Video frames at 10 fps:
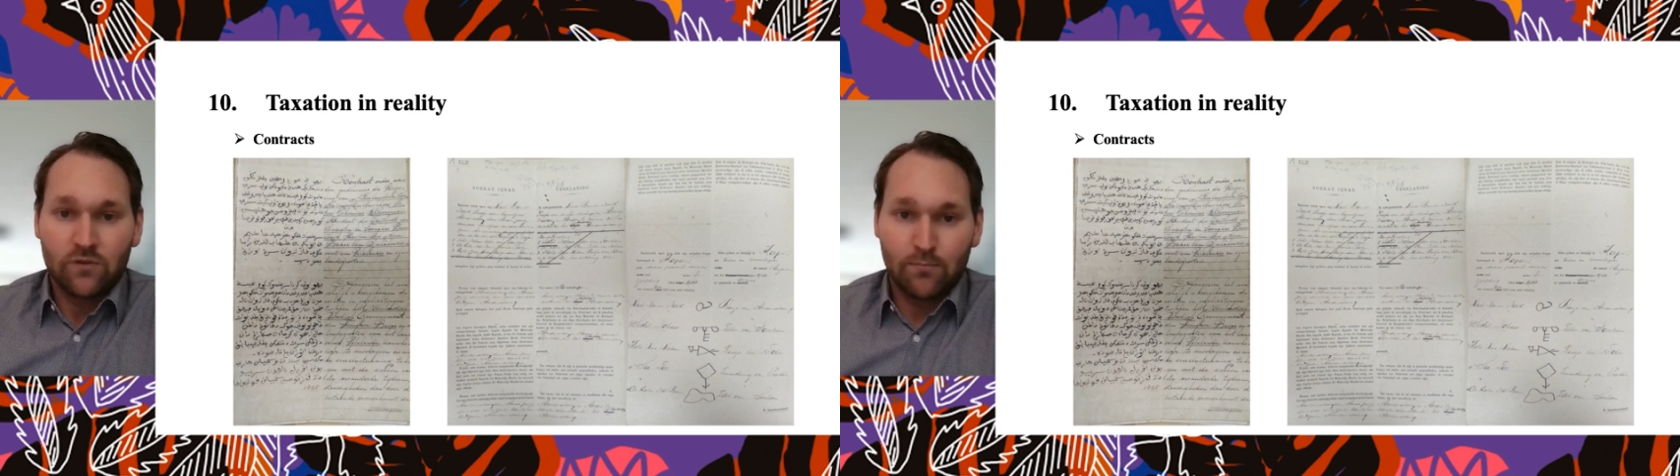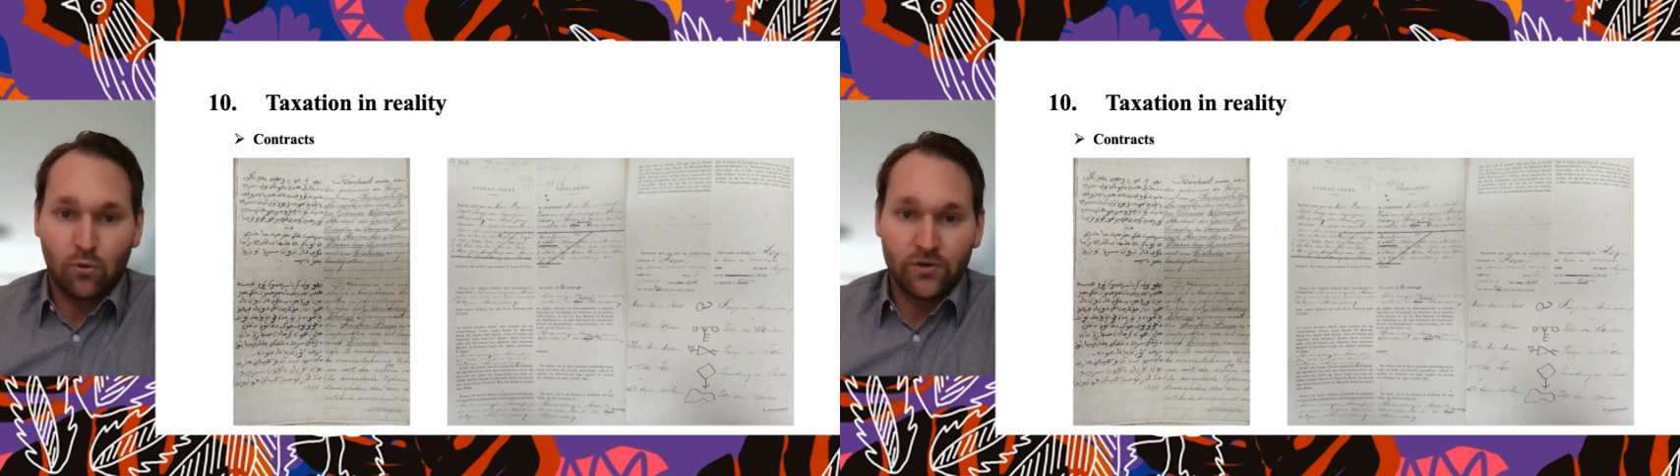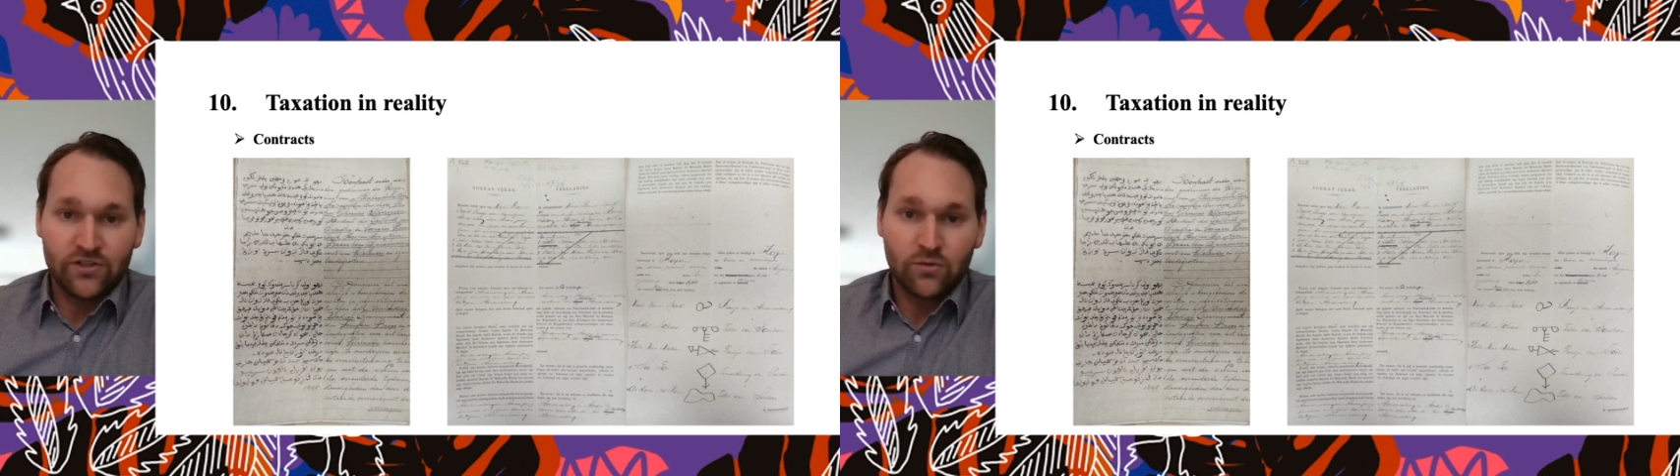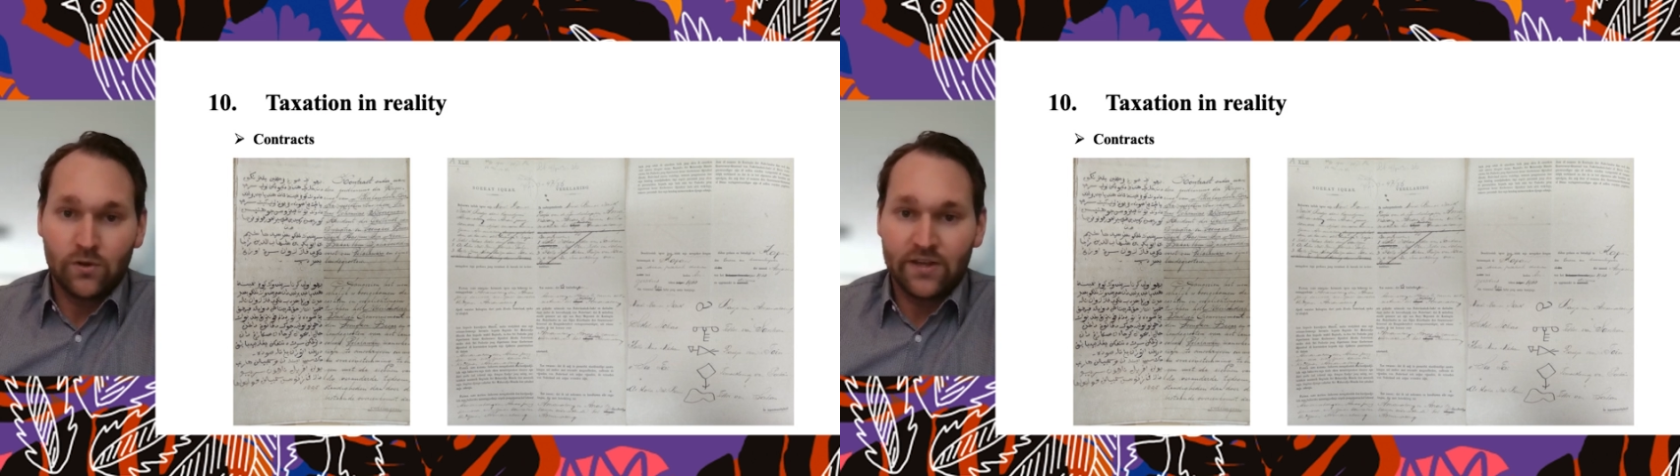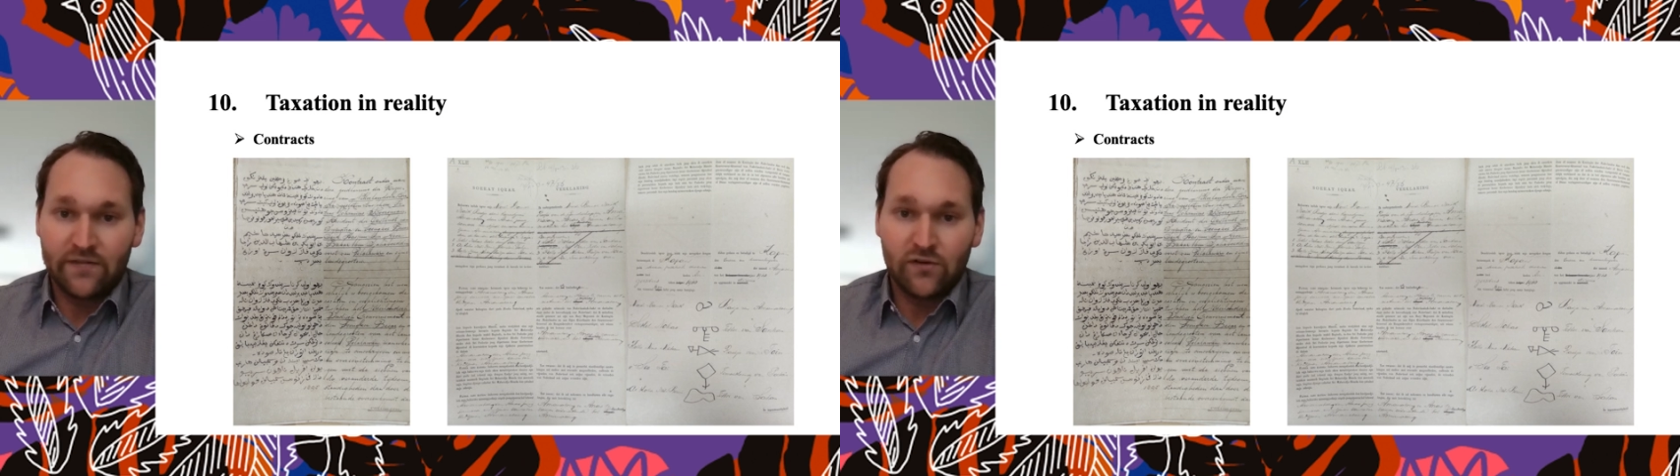reported
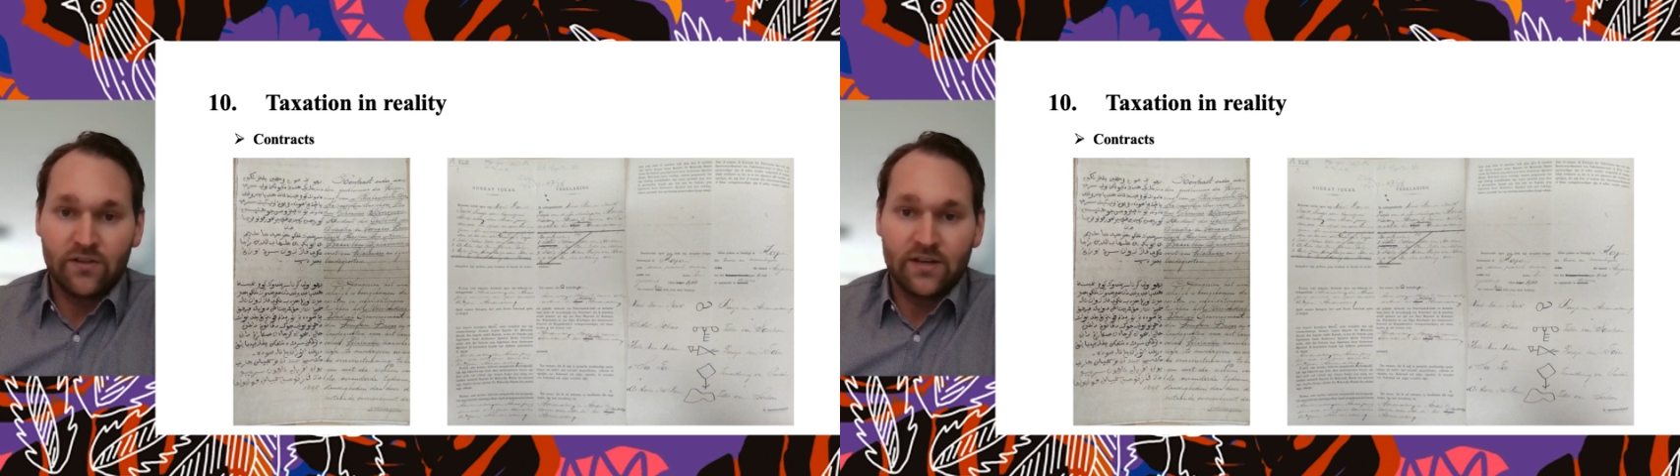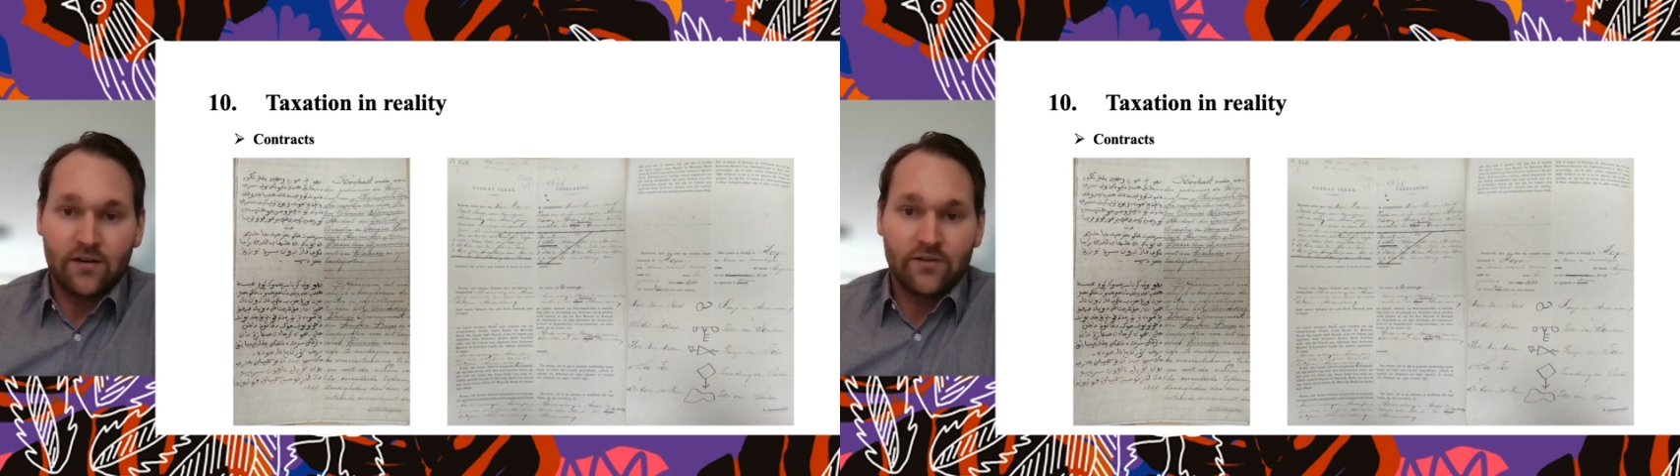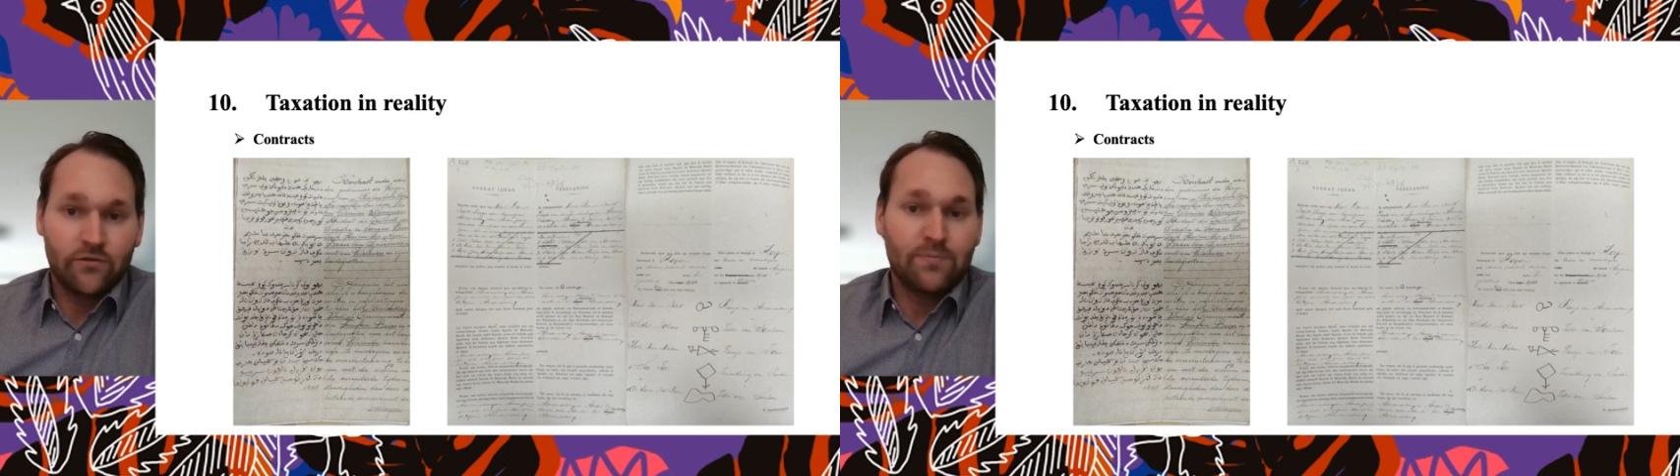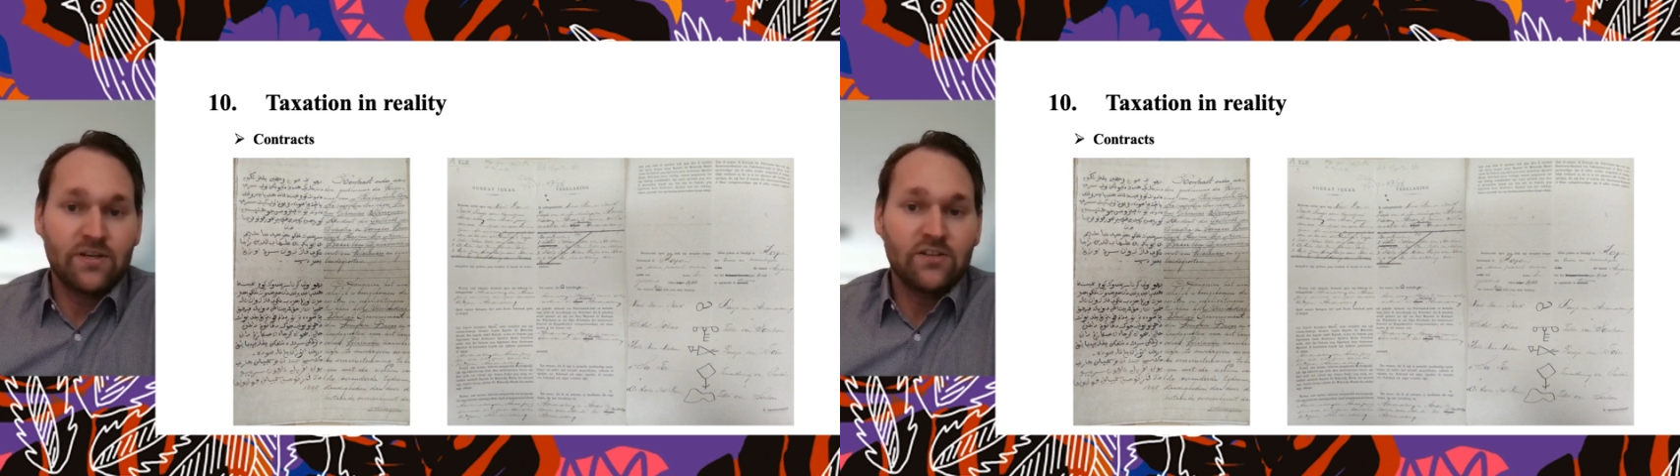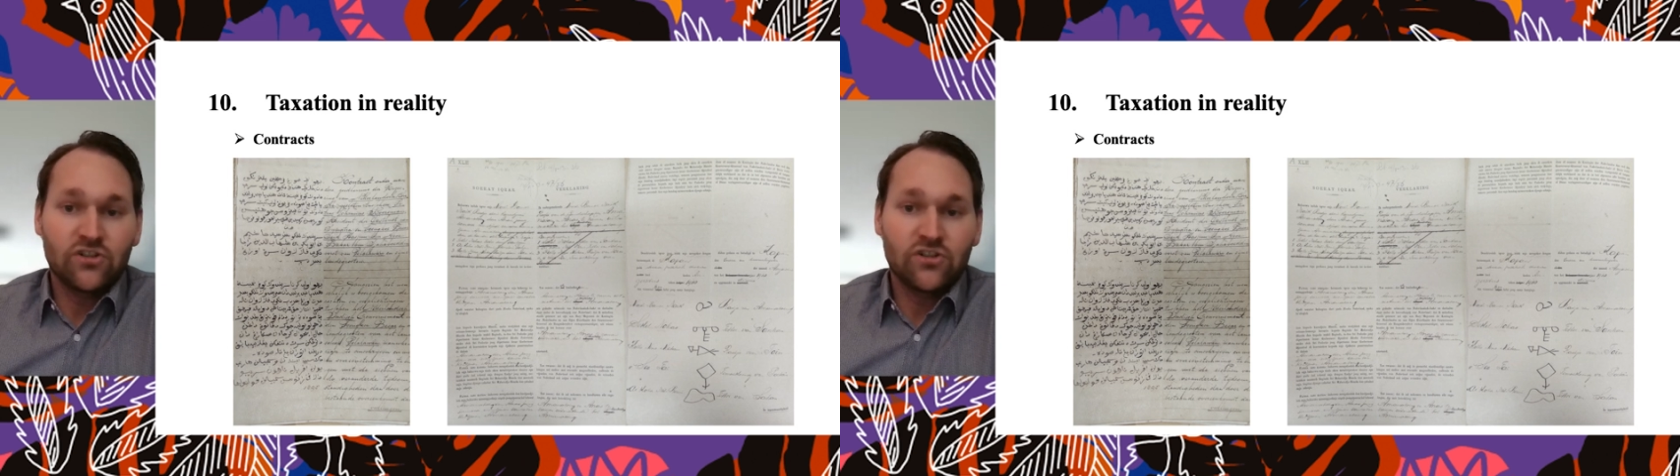whatever their European